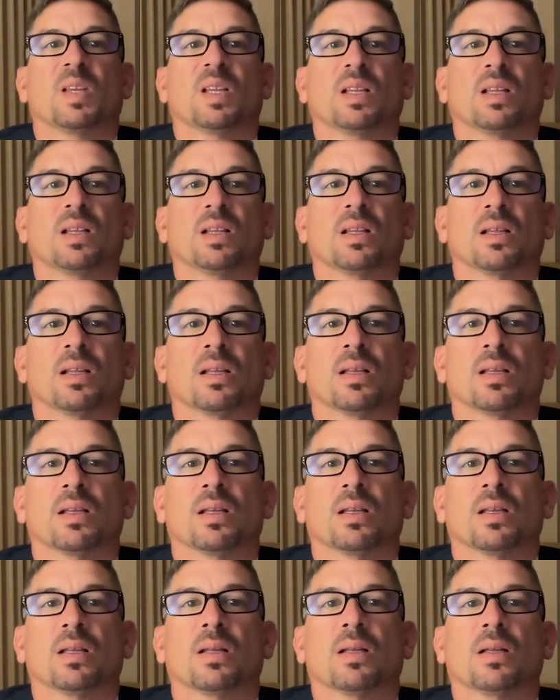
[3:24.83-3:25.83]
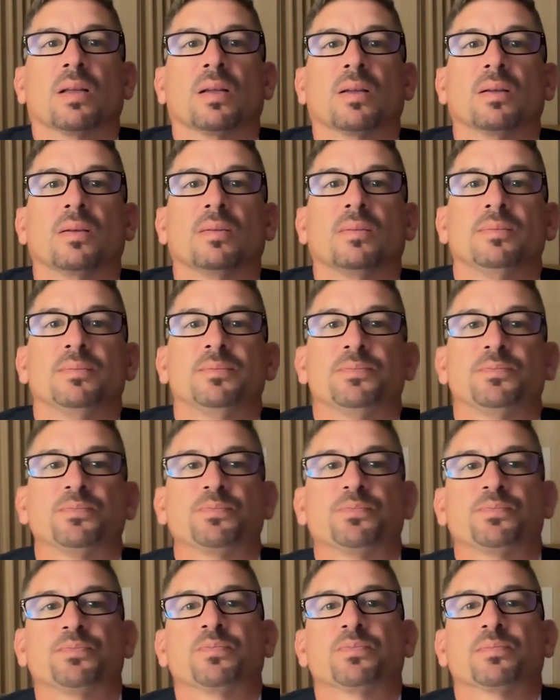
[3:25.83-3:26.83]

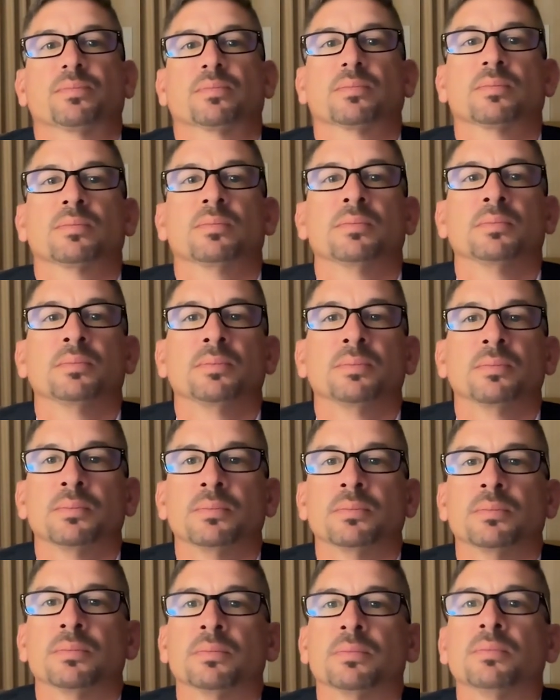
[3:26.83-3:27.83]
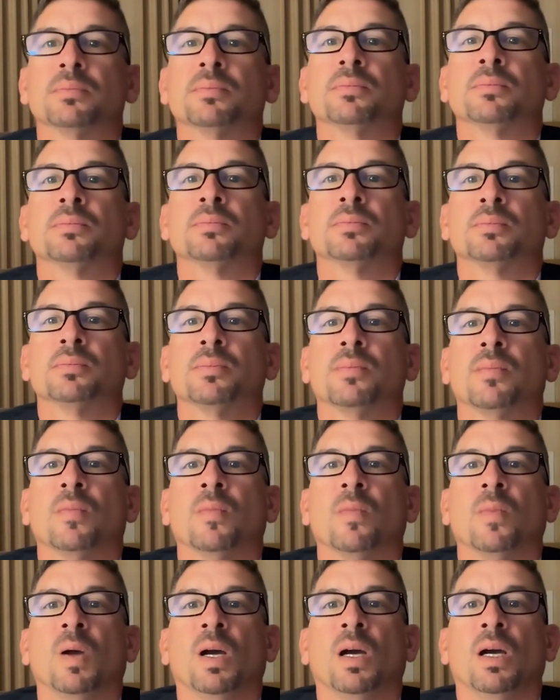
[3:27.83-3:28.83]

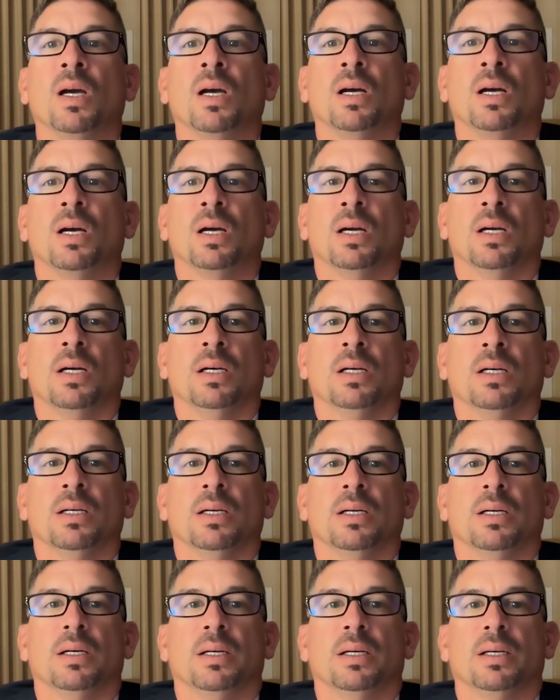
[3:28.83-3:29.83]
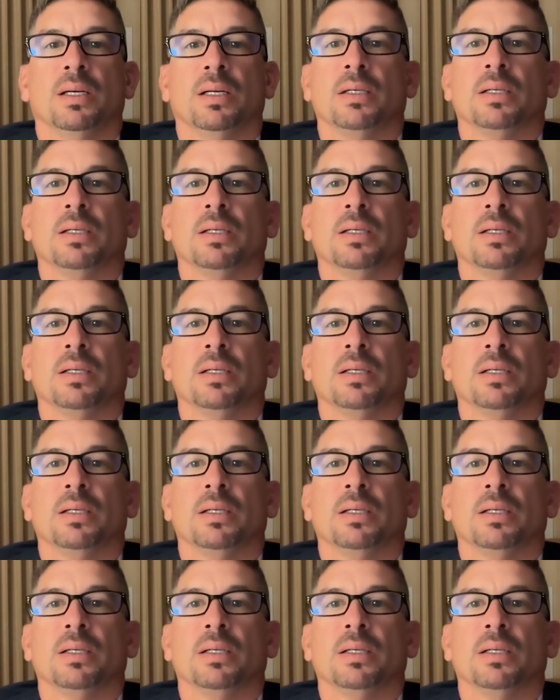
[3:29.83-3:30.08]
The person shown says nothing.